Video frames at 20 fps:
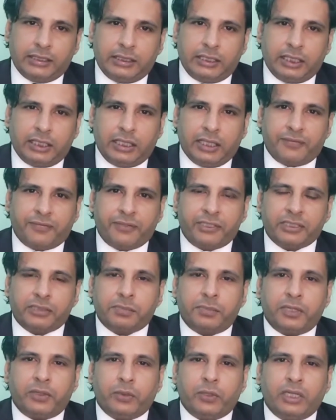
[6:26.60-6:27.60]
the difference
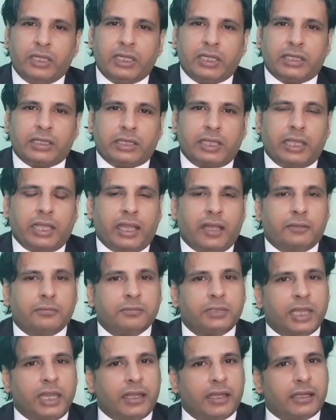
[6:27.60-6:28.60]
between Qatl
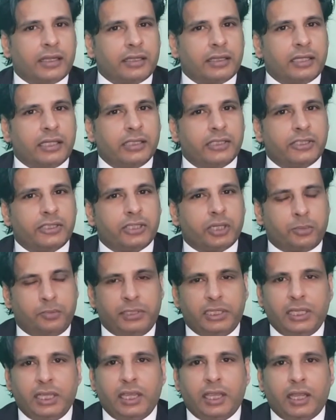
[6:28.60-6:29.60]
Amd and Qatl
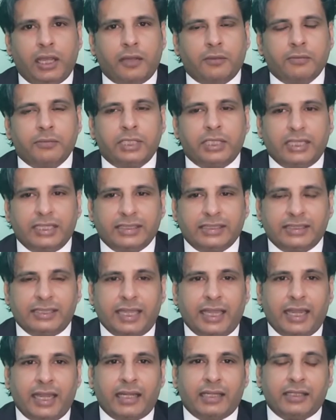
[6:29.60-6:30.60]
Shabih Amd is
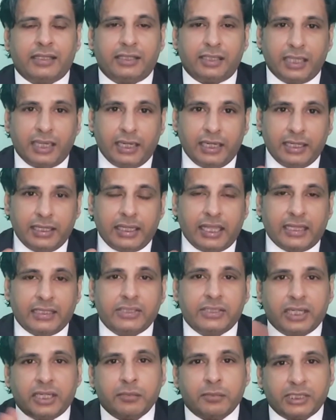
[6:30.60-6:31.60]
that the
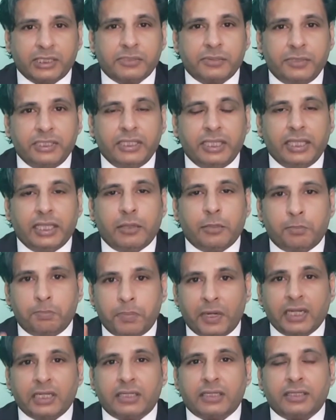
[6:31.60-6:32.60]
intention must be there,
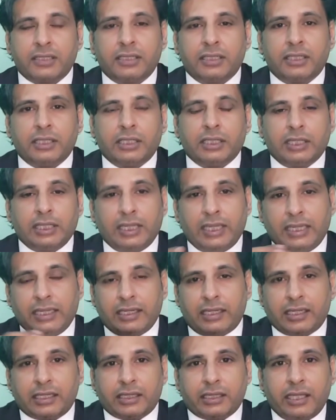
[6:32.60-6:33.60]
but
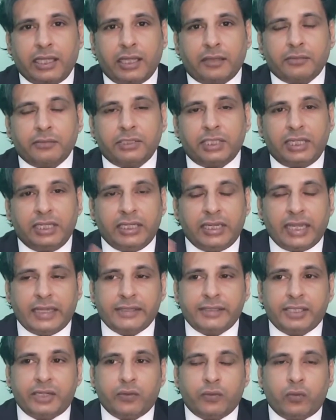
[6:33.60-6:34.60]
in Qatl Amd the
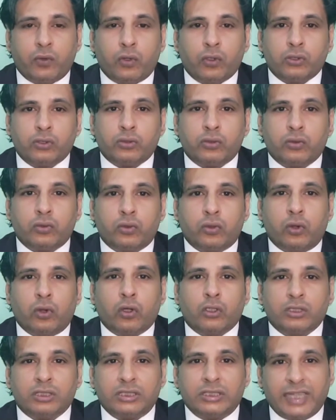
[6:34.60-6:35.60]
intention was to
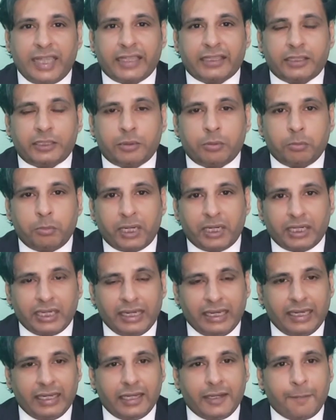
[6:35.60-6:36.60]
cause death, but
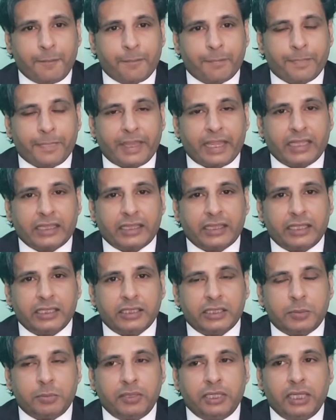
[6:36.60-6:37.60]
in Qatl
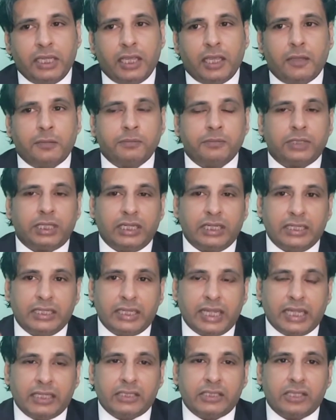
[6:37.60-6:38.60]
Shabih
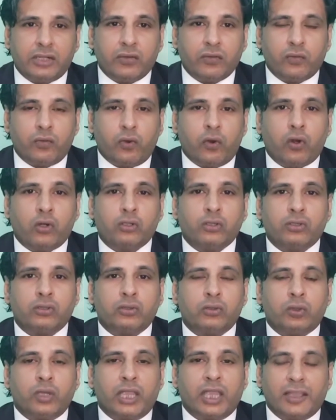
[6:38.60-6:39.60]
intention was
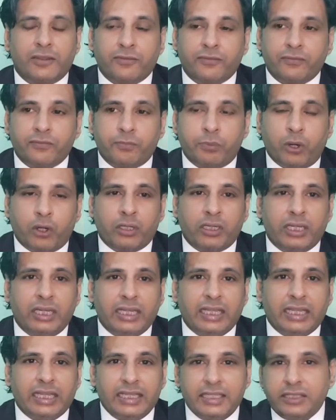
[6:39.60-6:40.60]
to give
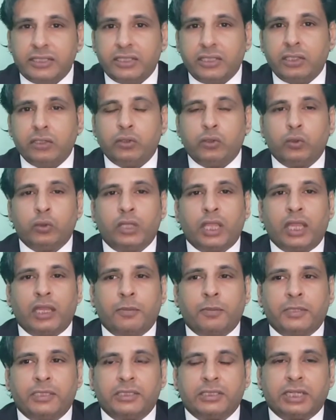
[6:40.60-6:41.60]
bodily injury to
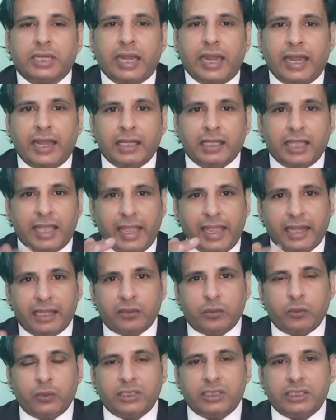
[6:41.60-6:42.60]
that person, and the
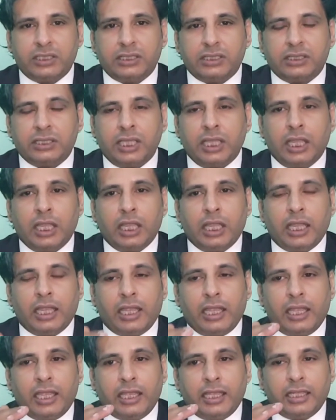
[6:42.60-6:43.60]
act which is
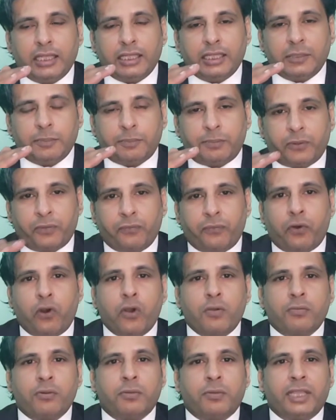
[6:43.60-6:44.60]

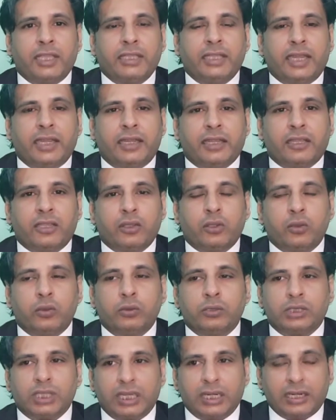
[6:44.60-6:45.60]
performed by that
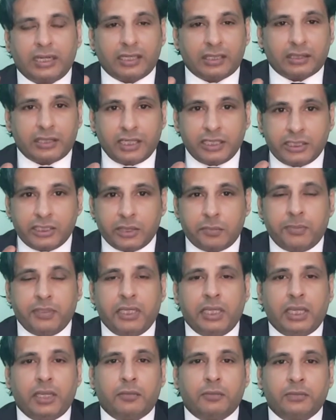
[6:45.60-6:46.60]
accused in Qatl
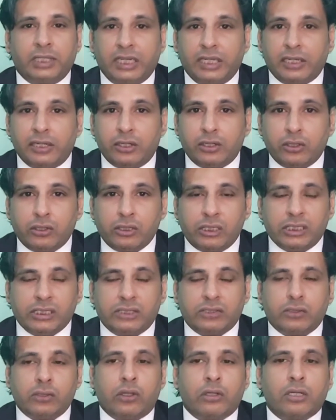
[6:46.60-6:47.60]
Shabih it
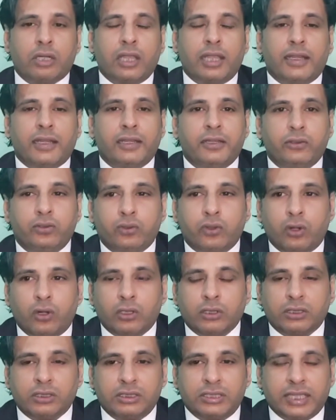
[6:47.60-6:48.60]
is not likely to
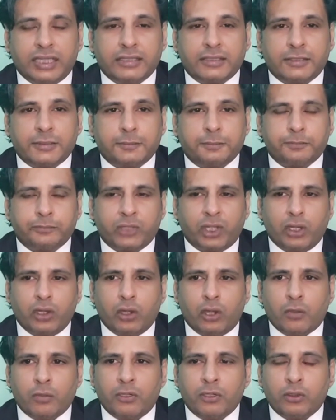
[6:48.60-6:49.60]
cause death in
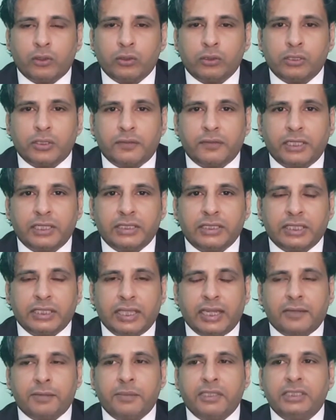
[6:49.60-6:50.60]
normal course of nature.
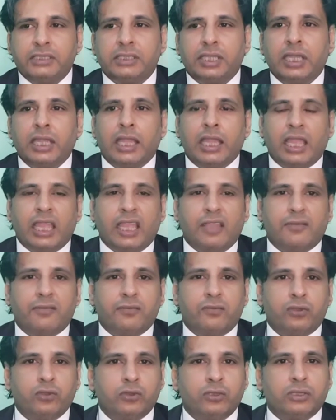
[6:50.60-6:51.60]
That means
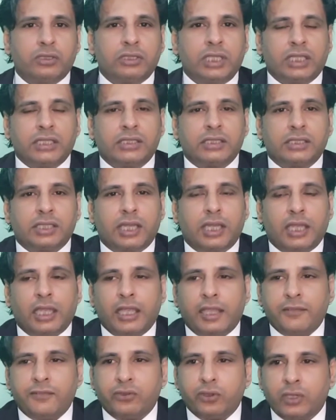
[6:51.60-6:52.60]
if you
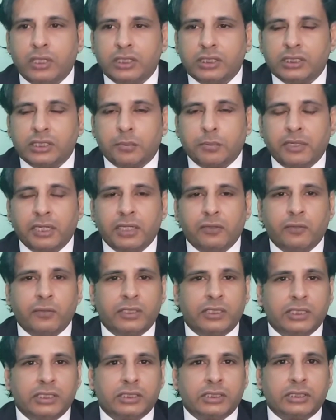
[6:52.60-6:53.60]
hit somebody
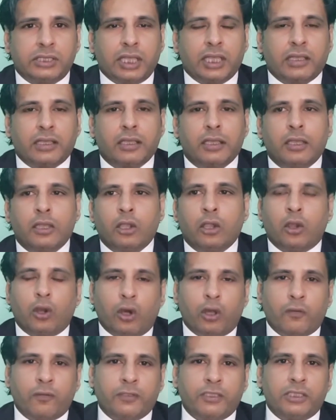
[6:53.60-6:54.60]
with the stick
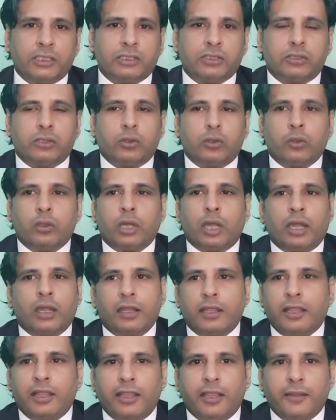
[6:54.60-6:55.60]
or with the stone,
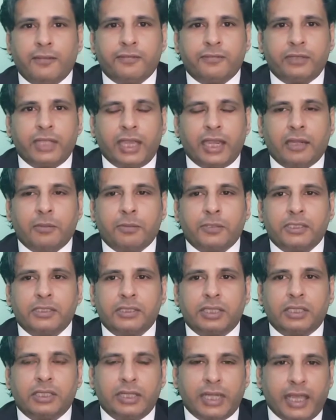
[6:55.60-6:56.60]
and if that
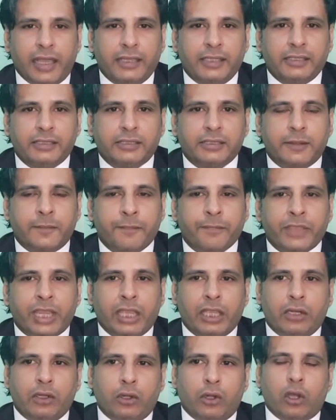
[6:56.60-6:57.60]
person dies,
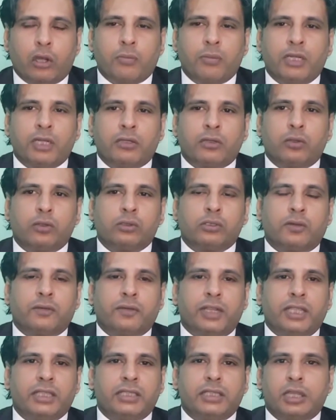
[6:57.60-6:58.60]
in normal course of
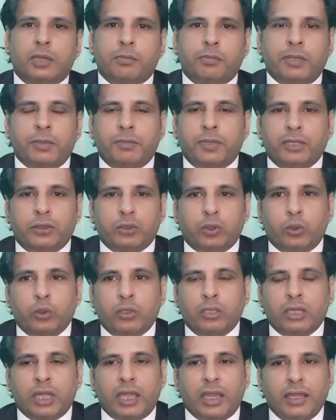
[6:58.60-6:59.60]
nature people
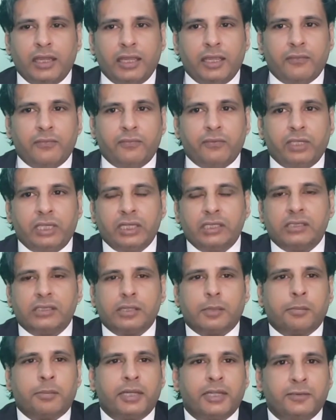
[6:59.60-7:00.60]
don't die if we hit
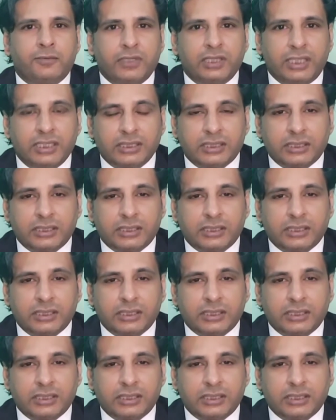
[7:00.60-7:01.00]
somebody with the